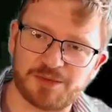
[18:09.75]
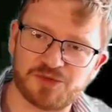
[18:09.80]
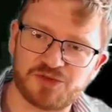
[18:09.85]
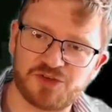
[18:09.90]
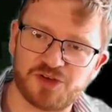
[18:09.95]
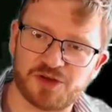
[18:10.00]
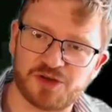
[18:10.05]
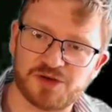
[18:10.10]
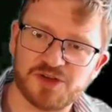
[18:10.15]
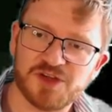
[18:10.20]

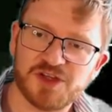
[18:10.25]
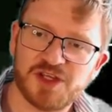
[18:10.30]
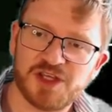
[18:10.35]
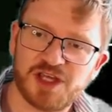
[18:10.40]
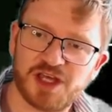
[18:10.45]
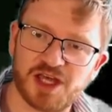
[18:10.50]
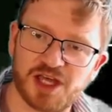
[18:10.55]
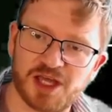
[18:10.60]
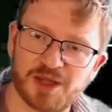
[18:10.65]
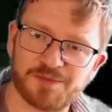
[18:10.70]
So
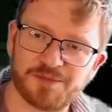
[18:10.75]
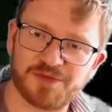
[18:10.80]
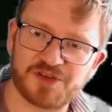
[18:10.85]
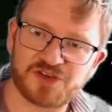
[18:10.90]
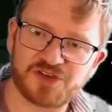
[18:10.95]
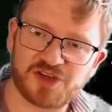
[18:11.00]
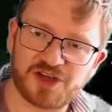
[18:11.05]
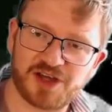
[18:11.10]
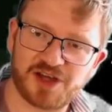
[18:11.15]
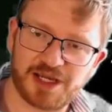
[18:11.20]
the
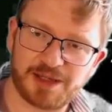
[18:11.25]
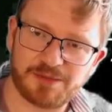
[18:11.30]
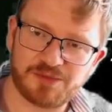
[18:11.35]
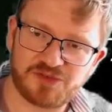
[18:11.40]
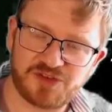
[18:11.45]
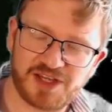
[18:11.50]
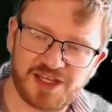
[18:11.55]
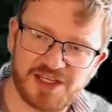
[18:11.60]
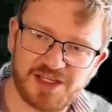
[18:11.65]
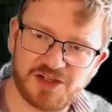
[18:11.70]
time
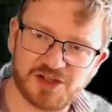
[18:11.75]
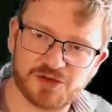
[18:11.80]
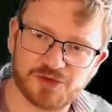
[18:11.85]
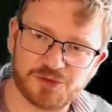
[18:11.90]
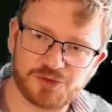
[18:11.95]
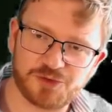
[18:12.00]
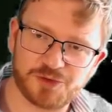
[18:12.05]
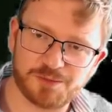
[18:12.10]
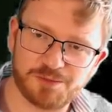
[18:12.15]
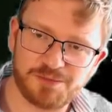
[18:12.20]
taken
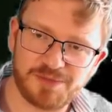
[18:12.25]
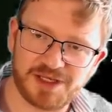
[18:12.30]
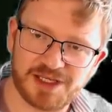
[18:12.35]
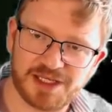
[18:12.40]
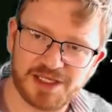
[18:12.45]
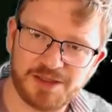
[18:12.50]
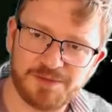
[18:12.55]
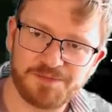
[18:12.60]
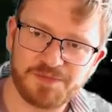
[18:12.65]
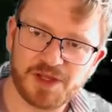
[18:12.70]
for
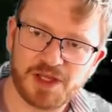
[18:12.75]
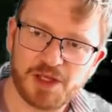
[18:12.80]
me